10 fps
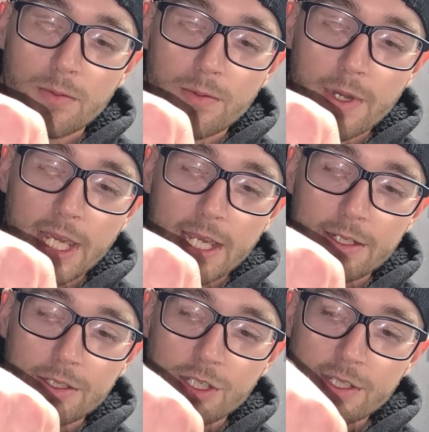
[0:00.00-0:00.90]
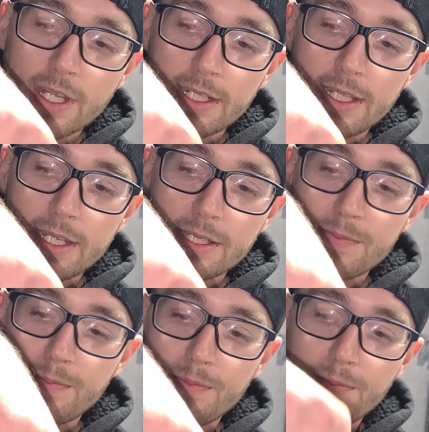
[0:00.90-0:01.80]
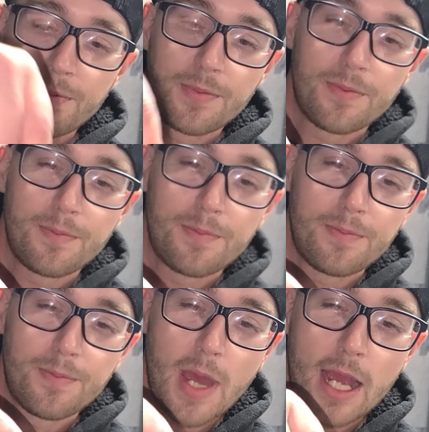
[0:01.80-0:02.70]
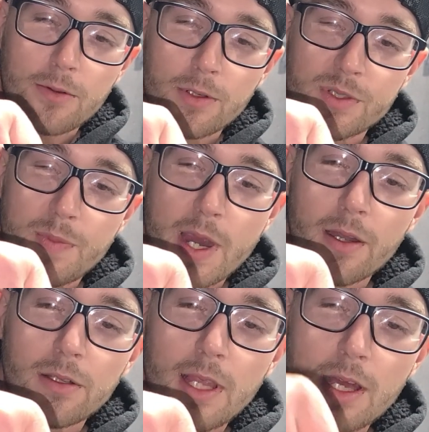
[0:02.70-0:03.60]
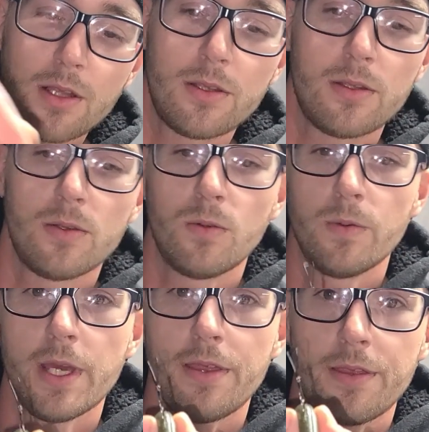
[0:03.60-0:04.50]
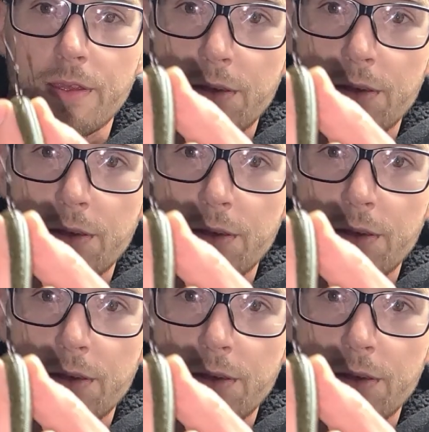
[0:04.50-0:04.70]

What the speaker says: Rig it just like this, backwards, parallel with